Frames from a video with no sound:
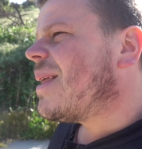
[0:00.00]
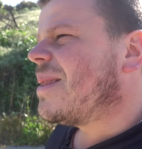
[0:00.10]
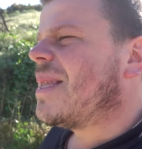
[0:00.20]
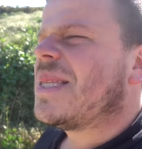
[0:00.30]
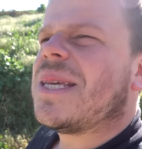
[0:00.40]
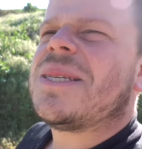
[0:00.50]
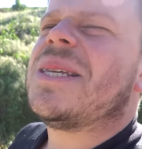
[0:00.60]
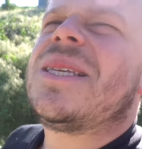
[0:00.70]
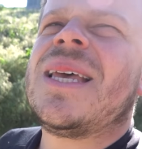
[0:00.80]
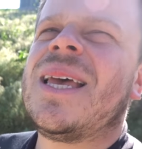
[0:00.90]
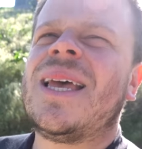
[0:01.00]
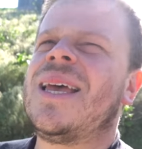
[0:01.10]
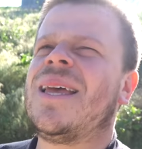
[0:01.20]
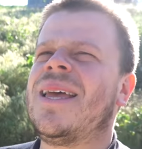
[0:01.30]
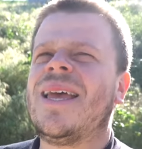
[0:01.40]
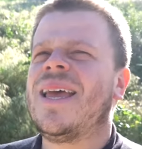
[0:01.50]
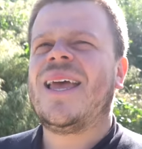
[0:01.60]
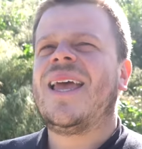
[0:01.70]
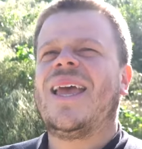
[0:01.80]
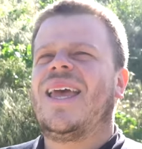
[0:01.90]
It's just wildlife, it's just
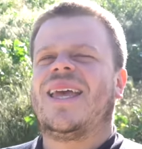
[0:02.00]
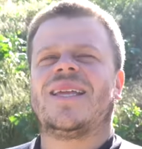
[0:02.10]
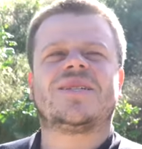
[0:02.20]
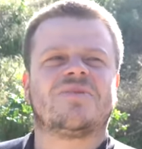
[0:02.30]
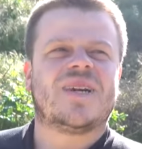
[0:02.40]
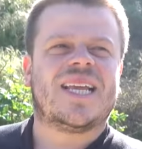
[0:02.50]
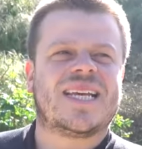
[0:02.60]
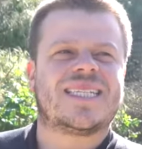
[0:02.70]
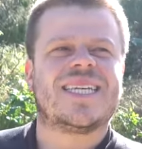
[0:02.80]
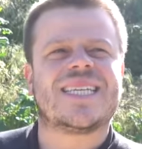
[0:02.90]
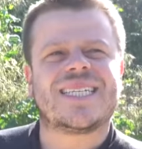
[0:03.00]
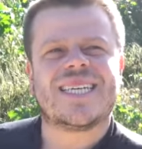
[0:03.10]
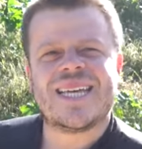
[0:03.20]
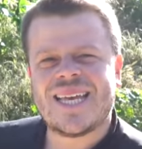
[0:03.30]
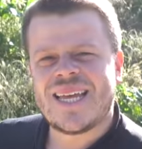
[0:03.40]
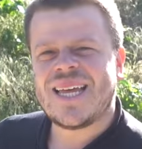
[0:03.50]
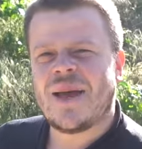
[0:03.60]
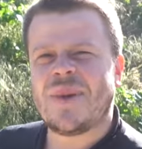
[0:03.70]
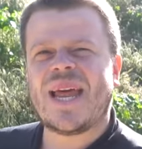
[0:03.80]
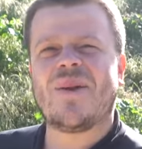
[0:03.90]
birds. It doesn't really exist.
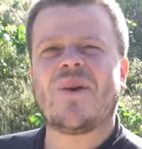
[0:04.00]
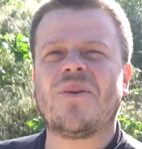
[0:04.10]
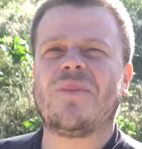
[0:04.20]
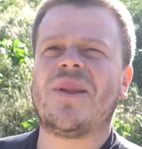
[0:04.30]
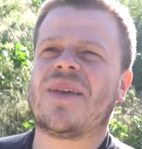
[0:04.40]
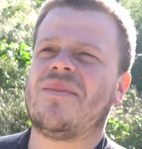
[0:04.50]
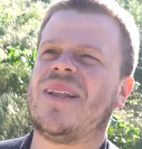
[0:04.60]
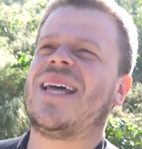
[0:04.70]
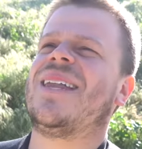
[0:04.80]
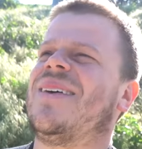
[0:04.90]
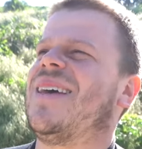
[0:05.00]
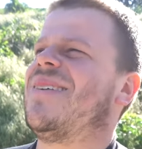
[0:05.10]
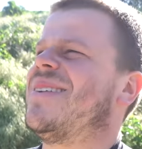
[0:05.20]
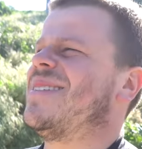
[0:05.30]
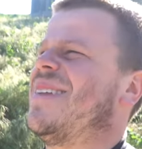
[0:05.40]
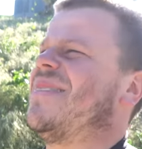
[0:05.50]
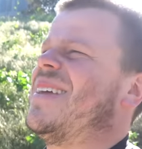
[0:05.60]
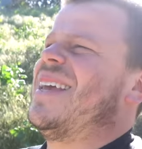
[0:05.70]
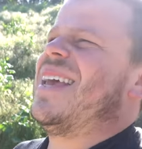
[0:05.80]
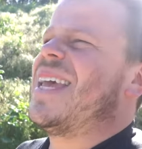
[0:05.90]
I mean, how long have you been looking for land out here and stuff?
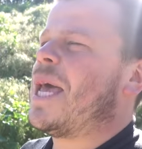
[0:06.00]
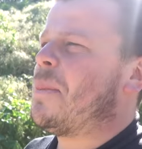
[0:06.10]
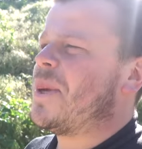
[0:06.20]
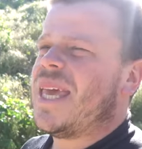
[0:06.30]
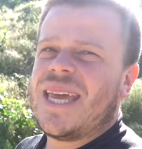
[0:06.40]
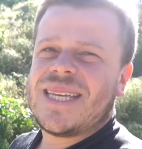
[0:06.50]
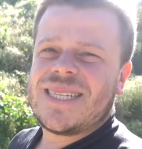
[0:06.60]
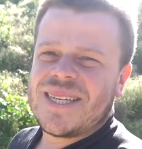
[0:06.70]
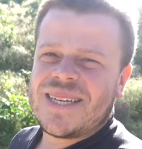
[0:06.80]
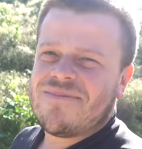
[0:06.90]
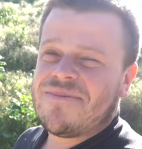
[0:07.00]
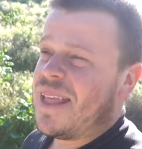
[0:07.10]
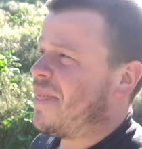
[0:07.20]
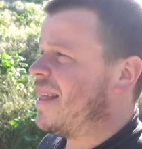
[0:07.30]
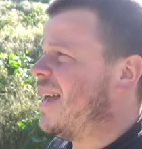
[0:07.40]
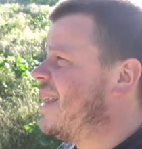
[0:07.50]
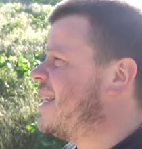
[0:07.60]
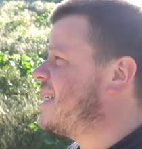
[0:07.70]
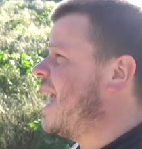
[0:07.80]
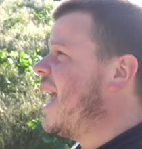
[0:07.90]
I know. Years and nothing like this.